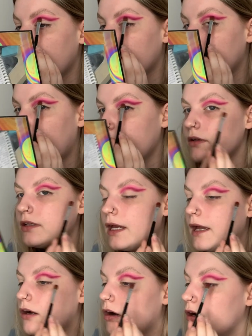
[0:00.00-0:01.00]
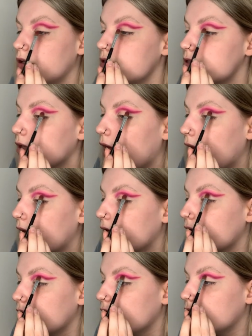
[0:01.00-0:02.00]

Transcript: And apparently, according to like